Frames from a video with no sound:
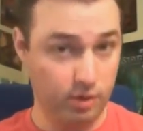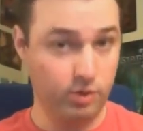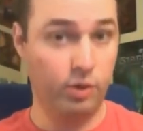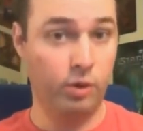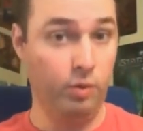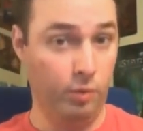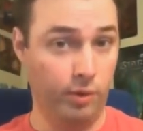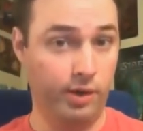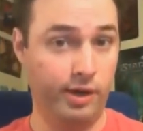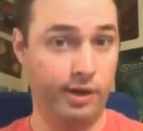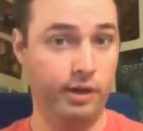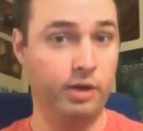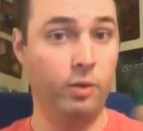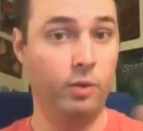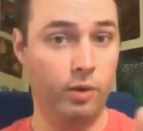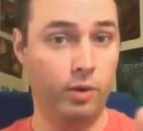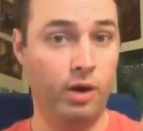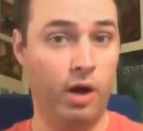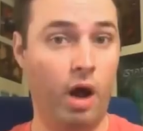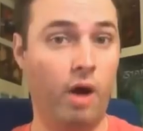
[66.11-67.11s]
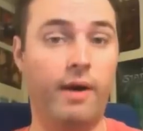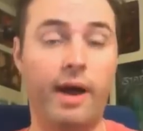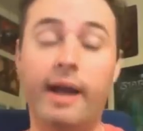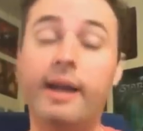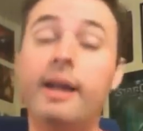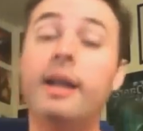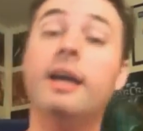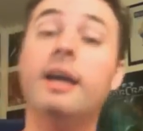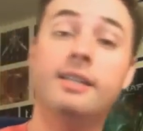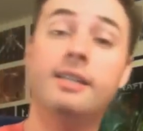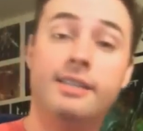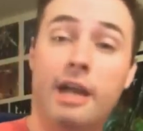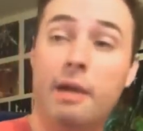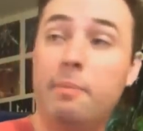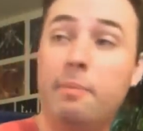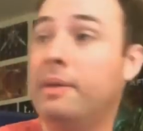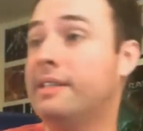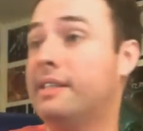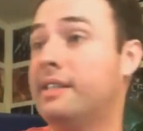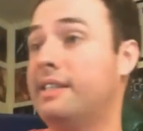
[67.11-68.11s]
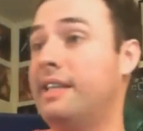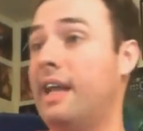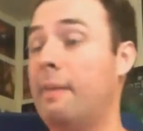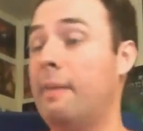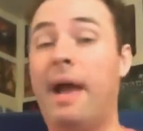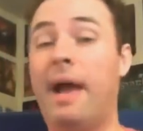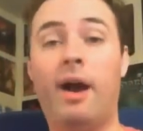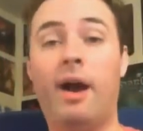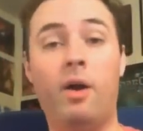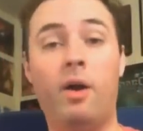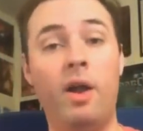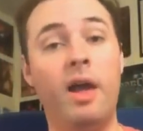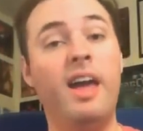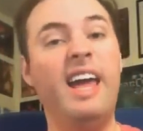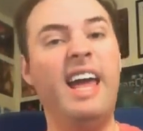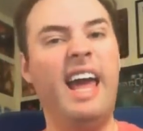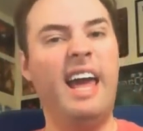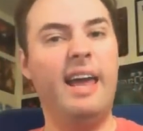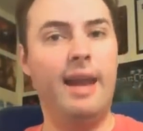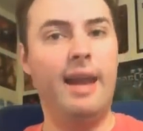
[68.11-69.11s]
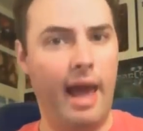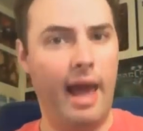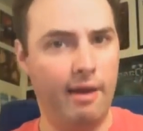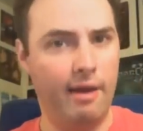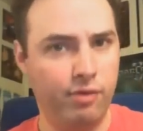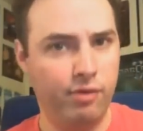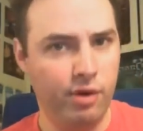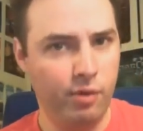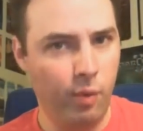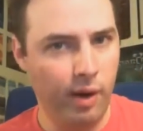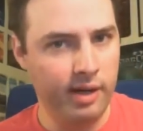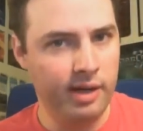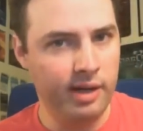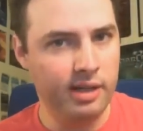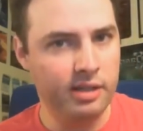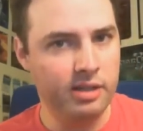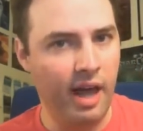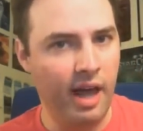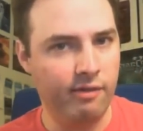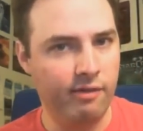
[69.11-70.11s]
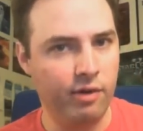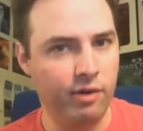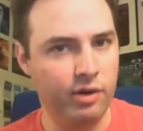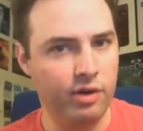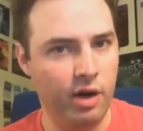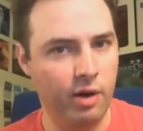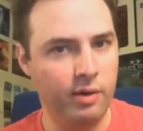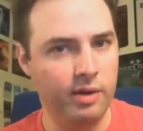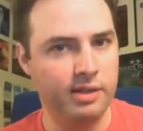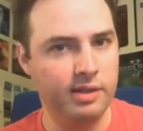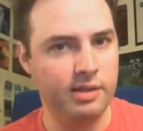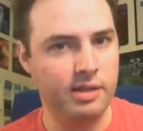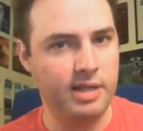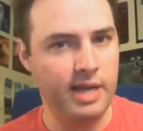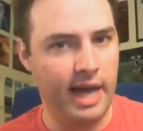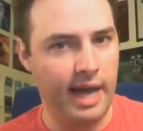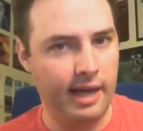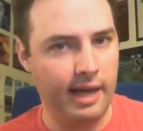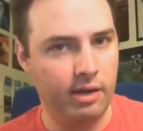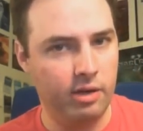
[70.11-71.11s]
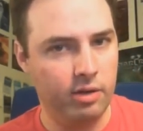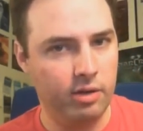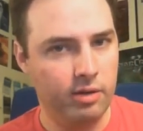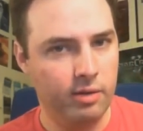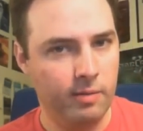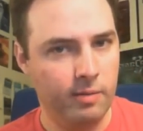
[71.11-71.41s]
Cool. We're good. We're all right. Step in, step out, and everyone he's ever known is dead.